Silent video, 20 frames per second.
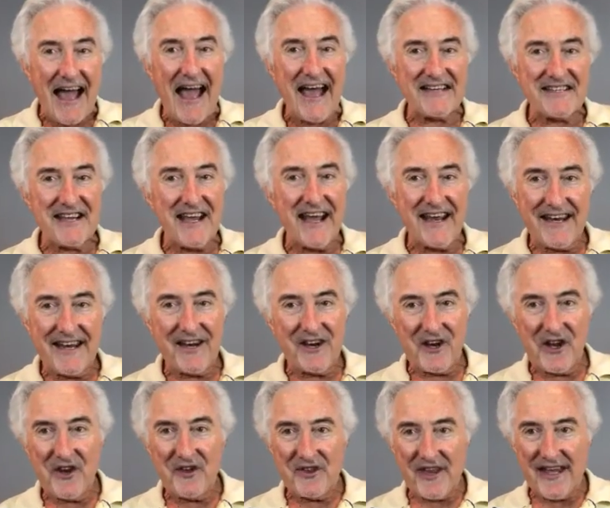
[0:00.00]
Actually, I
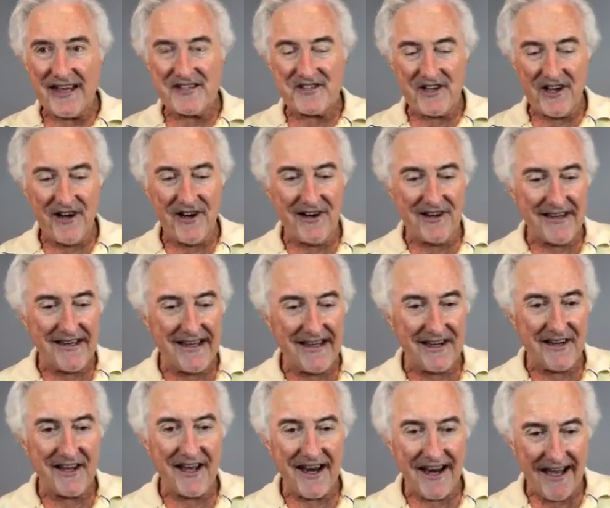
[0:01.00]
didn't know that song
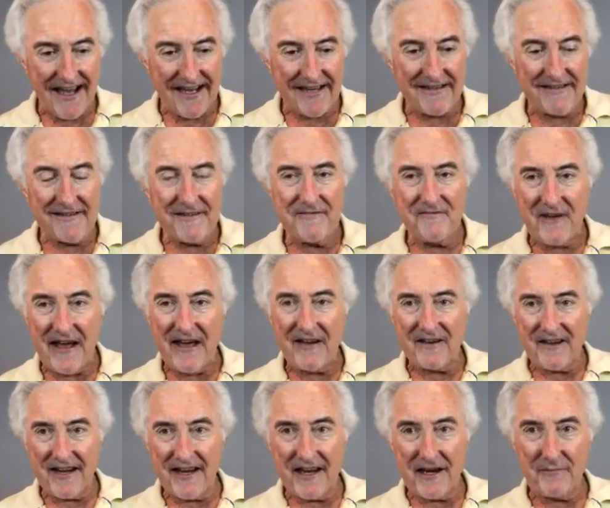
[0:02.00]
until I
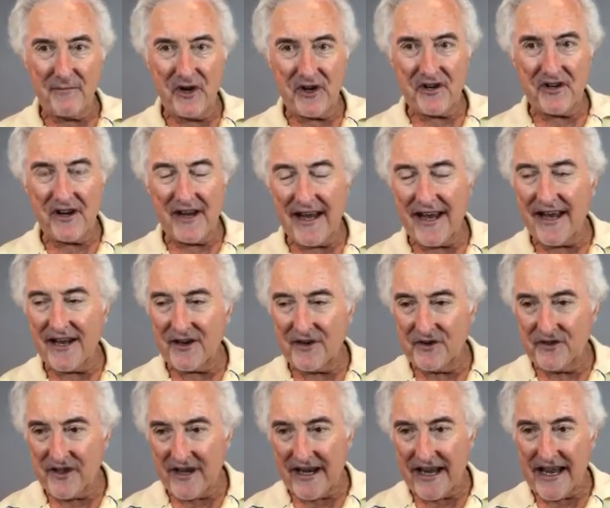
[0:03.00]
found it in a book today. I
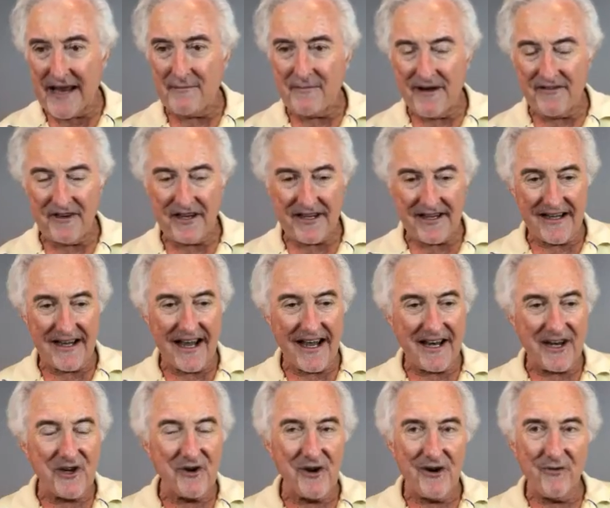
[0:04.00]
knew the name of it, and
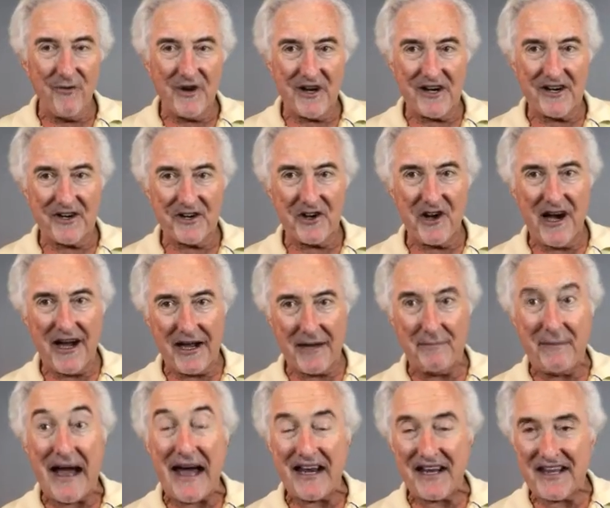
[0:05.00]
I knew I wanted to talk
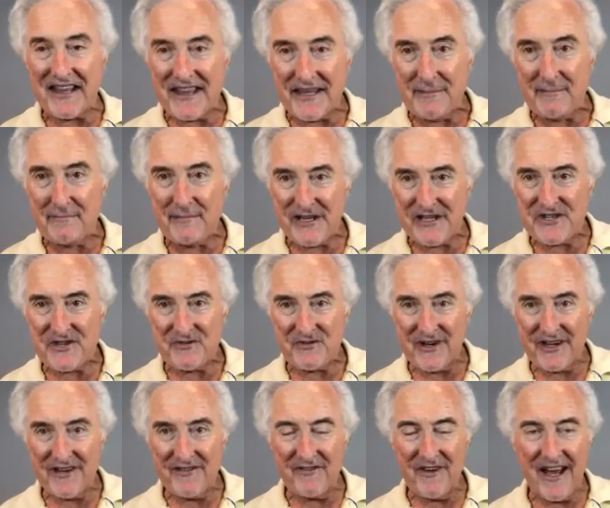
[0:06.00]
about the
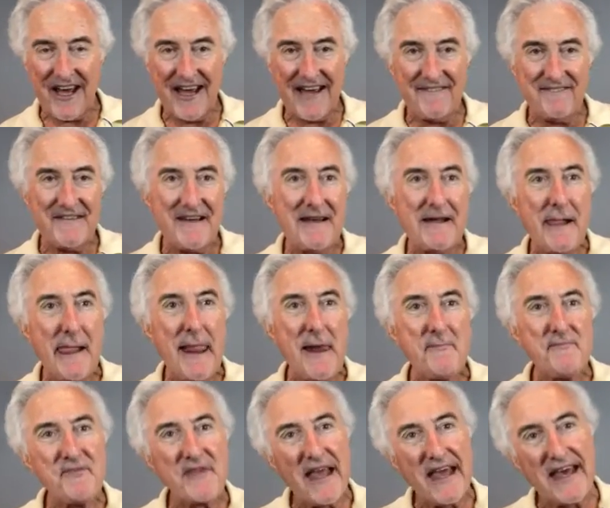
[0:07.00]
mystery of life.
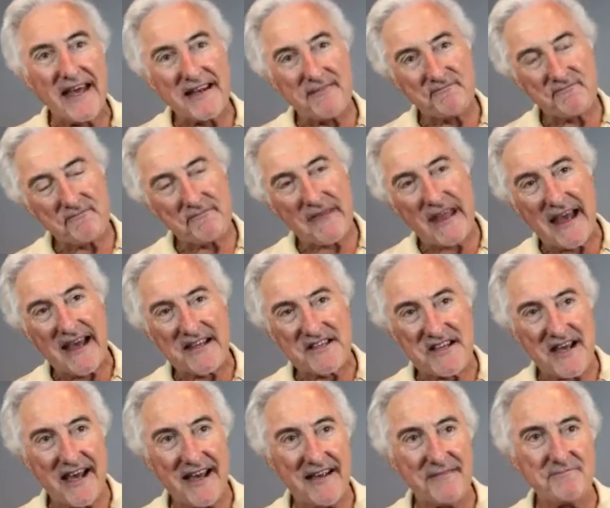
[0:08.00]
And
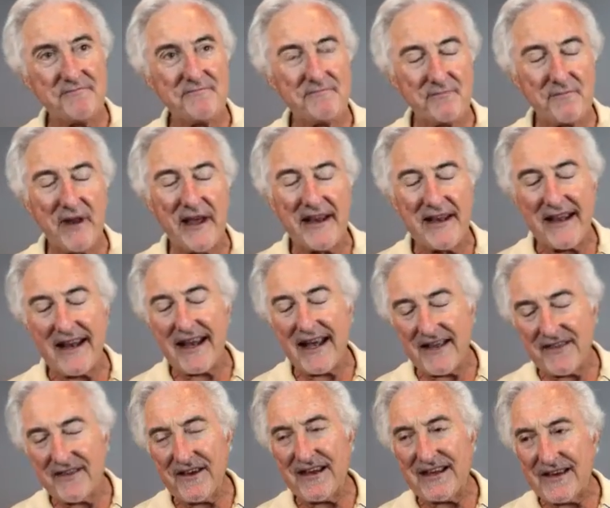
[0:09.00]
as I played it,
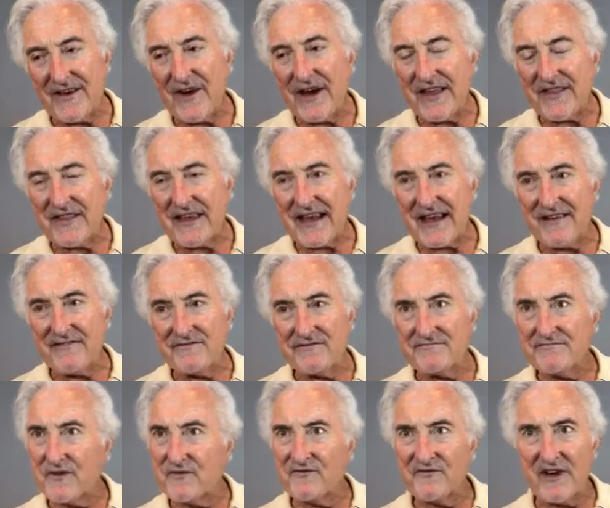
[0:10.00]
I thought, oh, I think I've
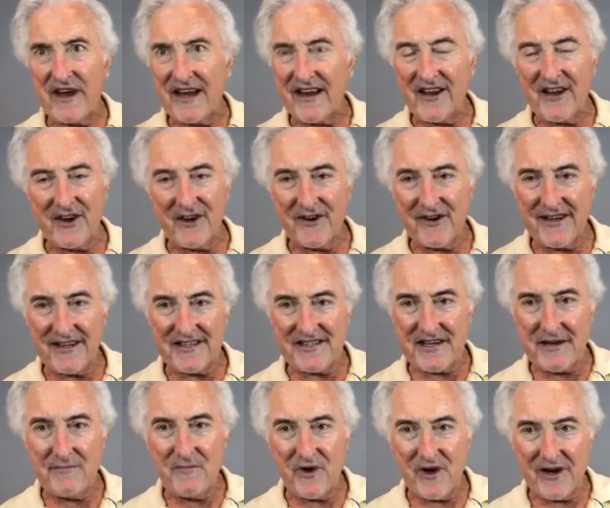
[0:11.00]
vaguely heard it
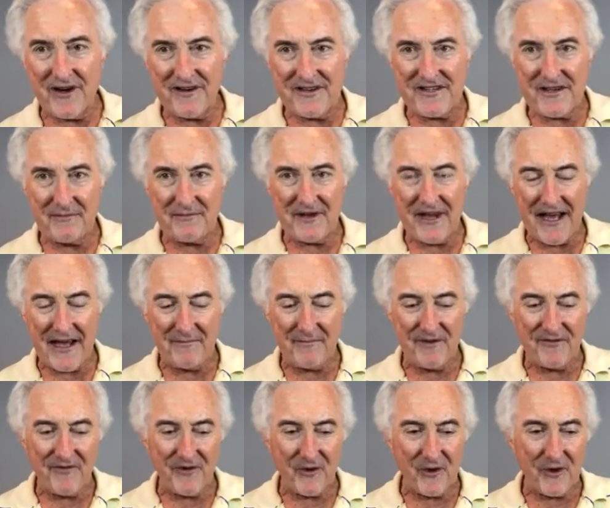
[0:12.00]
somewhere sometime
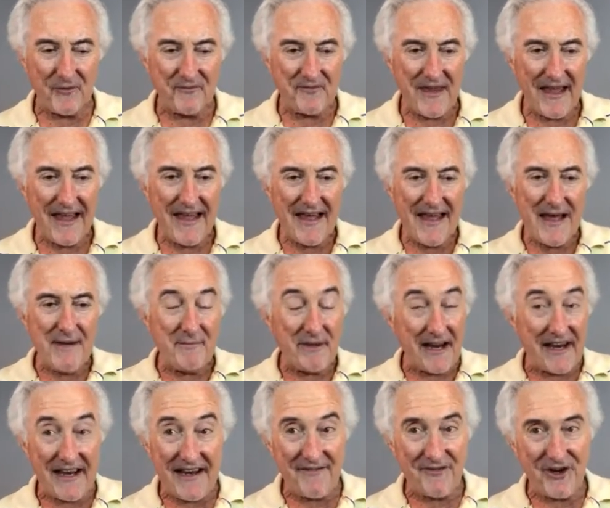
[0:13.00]
before,
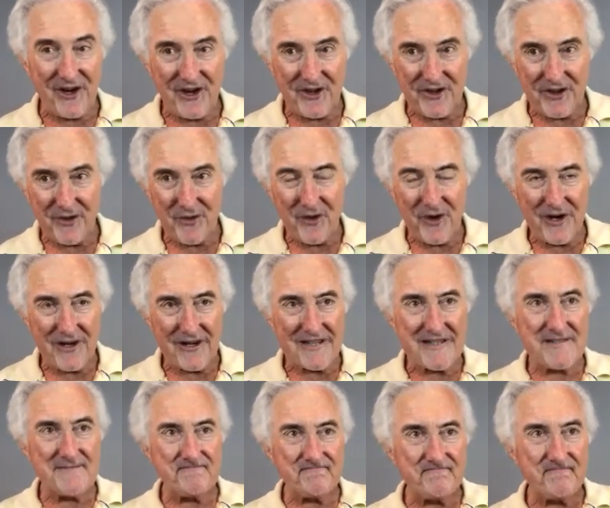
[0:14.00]
but I'd never heard the
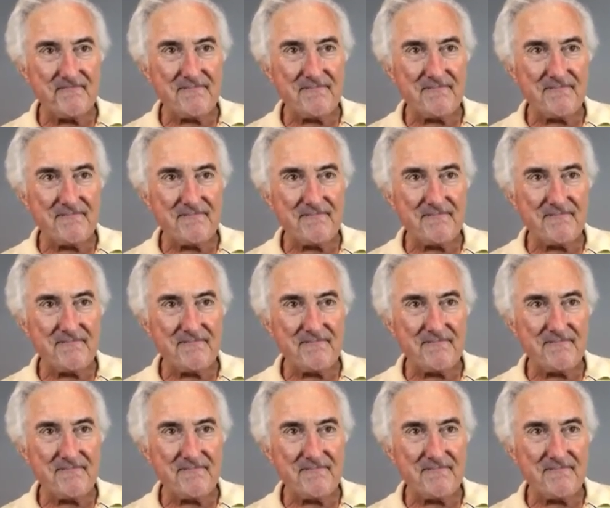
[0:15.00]
words.